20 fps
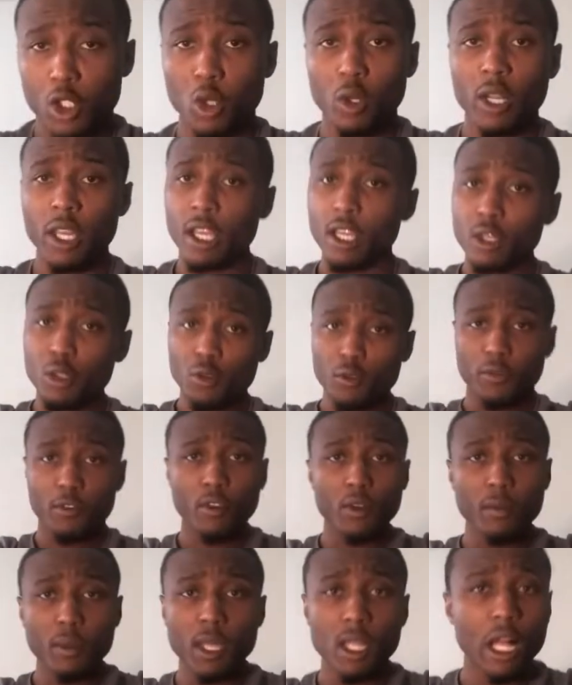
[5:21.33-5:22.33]
So then, you
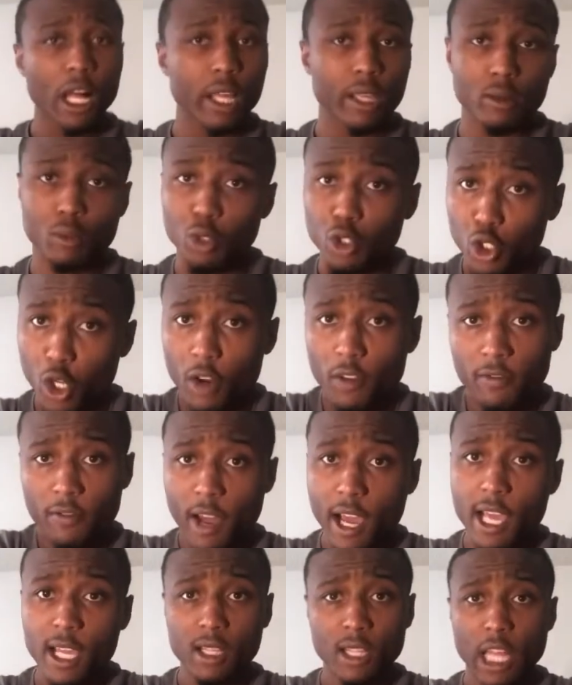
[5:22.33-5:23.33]
feel me? Like, we
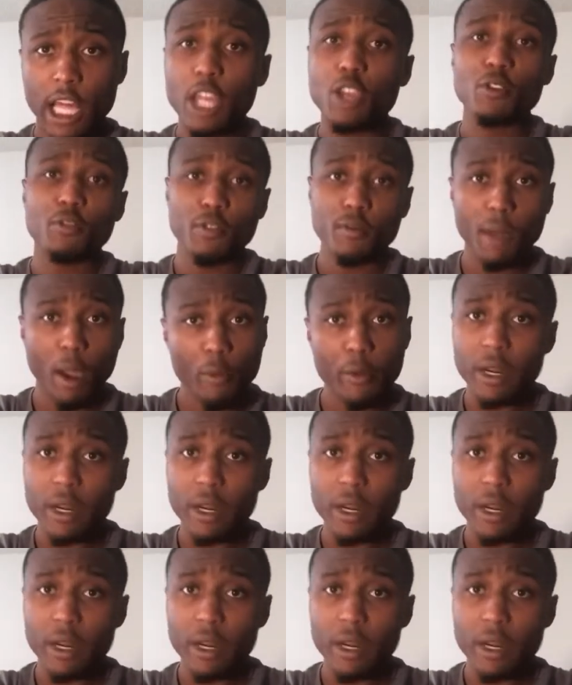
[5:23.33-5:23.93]
started fighting. Like, you feel me?